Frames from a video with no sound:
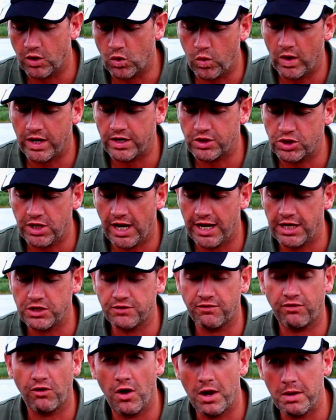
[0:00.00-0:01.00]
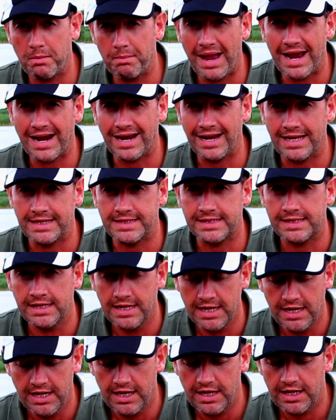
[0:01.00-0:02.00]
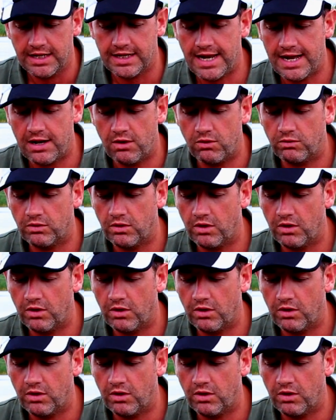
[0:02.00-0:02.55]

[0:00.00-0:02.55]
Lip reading: quick change flying back leads. Now,